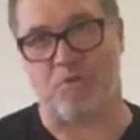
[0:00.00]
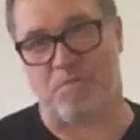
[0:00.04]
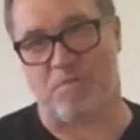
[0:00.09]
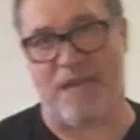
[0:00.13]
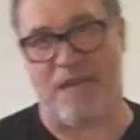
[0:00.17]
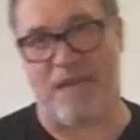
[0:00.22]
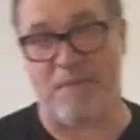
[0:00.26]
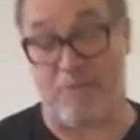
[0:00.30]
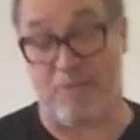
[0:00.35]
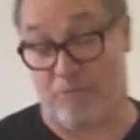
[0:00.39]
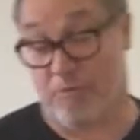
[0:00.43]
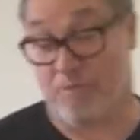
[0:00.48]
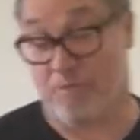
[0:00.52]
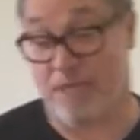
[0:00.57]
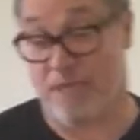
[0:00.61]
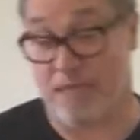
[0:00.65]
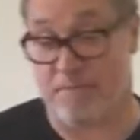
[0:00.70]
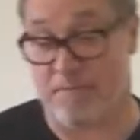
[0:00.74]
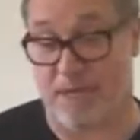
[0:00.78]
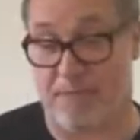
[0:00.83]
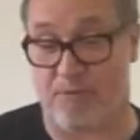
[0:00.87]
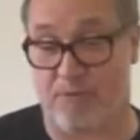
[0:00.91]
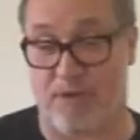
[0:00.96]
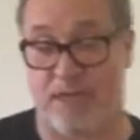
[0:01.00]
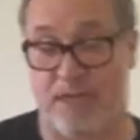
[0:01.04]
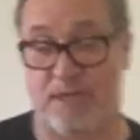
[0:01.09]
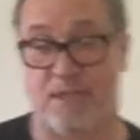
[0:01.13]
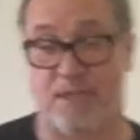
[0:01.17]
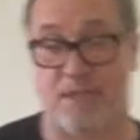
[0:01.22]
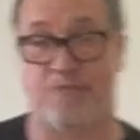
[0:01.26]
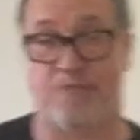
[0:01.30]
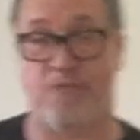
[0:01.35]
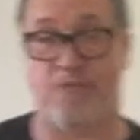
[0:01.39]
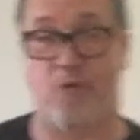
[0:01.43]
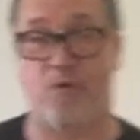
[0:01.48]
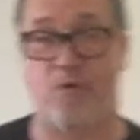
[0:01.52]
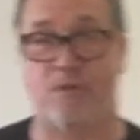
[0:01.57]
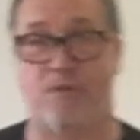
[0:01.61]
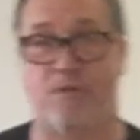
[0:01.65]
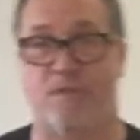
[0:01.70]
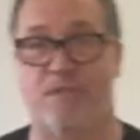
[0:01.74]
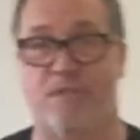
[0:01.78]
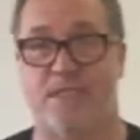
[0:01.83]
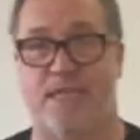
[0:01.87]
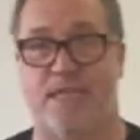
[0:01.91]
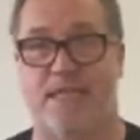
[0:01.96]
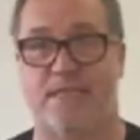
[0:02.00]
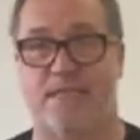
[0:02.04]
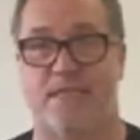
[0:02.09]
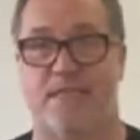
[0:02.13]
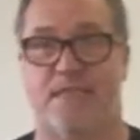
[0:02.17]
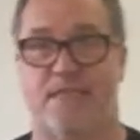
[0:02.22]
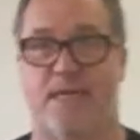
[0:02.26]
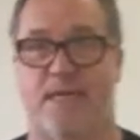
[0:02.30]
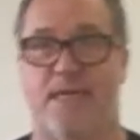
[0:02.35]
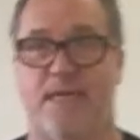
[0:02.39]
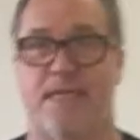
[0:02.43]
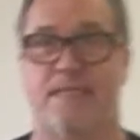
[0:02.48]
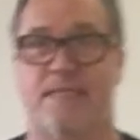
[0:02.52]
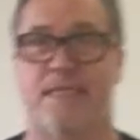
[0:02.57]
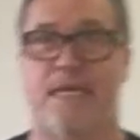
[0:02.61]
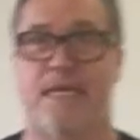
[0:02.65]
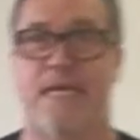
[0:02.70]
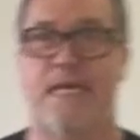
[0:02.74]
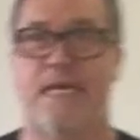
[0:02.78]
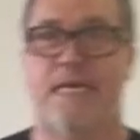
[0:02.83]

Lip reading: maybe for me in my practice, the focus on this exercise